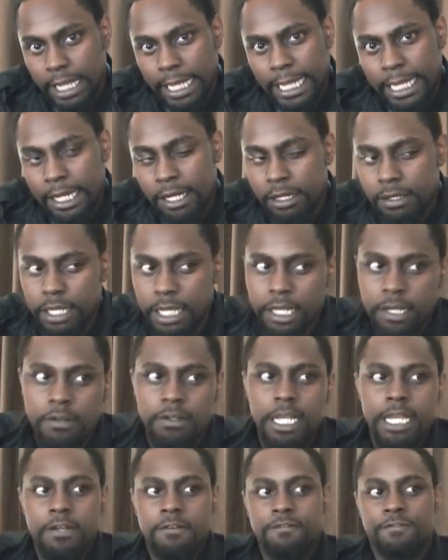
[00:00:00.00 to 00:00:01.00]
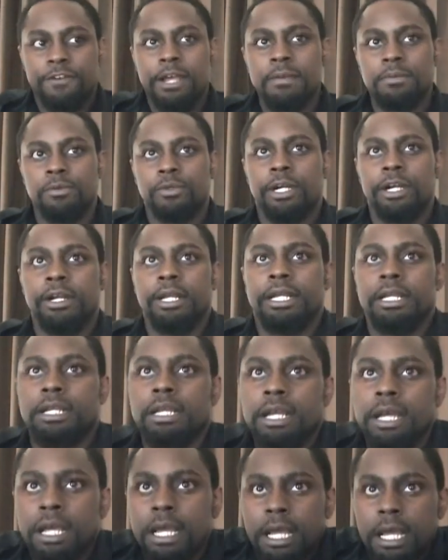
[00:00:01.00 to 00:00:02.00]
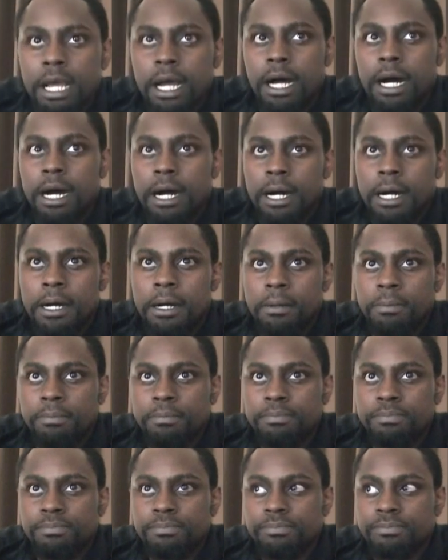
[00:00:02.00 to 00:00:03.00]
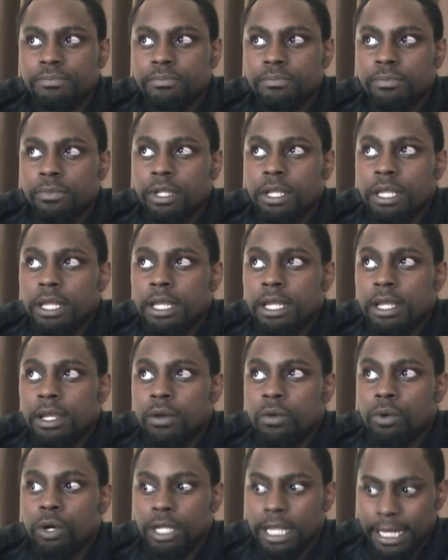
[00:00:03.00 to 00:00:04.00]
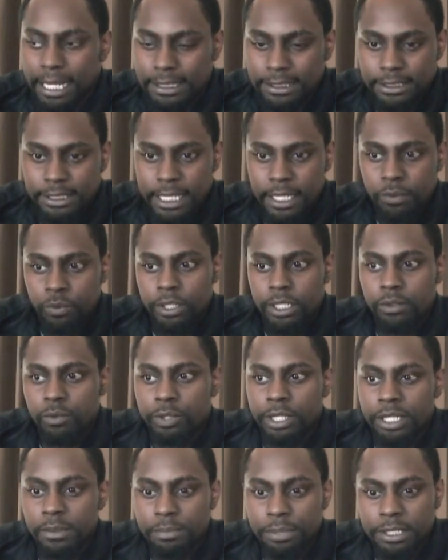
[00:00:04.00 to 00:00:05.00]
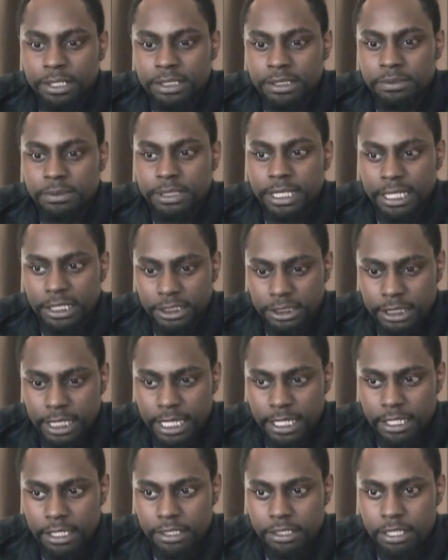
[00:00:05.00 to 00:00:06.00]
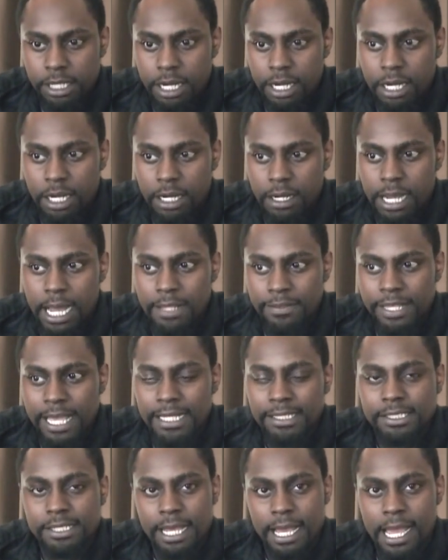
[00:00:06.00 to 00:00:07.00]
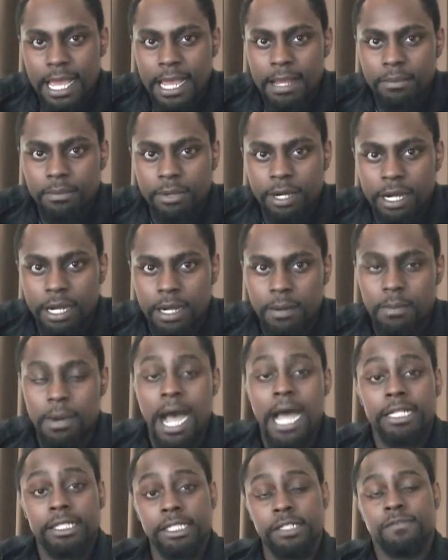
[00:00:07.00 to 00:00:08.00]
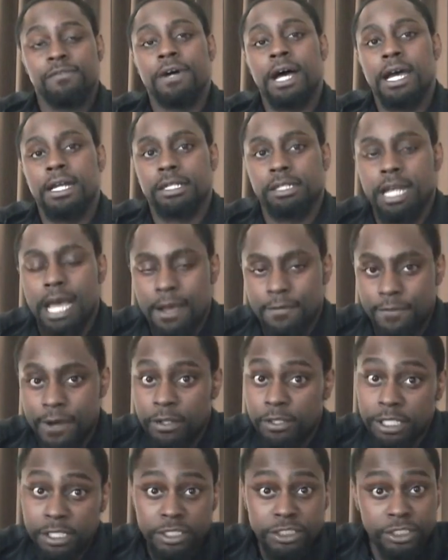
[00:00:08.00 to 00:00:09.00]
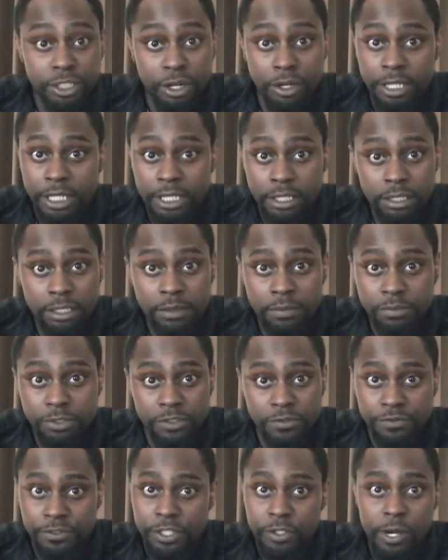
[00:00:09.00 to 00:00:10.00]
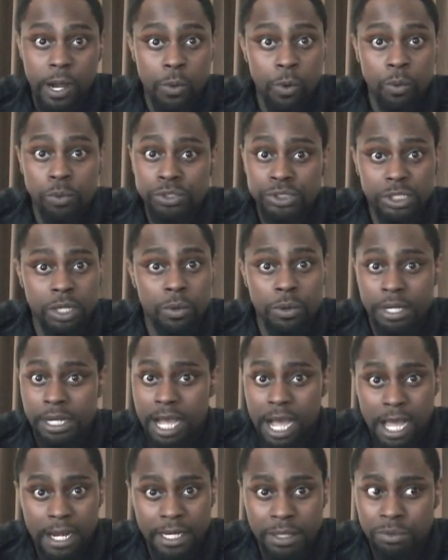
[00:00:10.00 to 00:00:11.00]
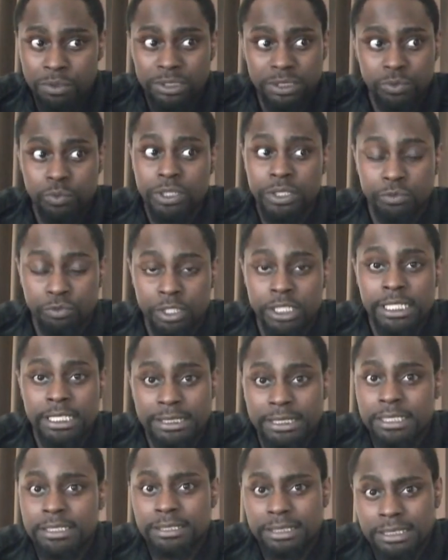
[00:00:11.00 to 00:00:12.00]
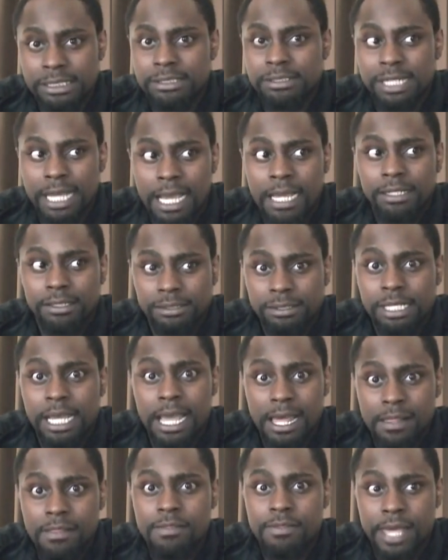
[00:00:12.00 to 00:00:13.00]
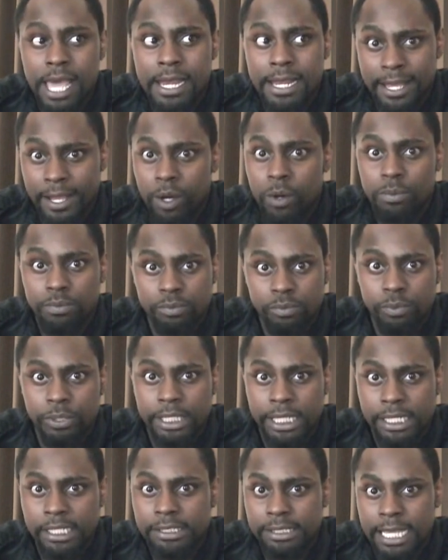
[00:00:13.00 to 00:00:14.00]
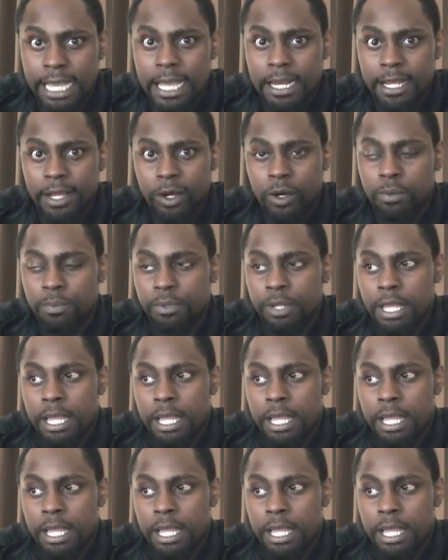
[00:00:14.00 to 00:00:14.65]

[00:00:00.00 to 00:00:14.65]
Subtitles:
In February, well, like I said, we had been substantiated. At that time, I found an attorney to figure out what was going on. We really did need that help. We needed that help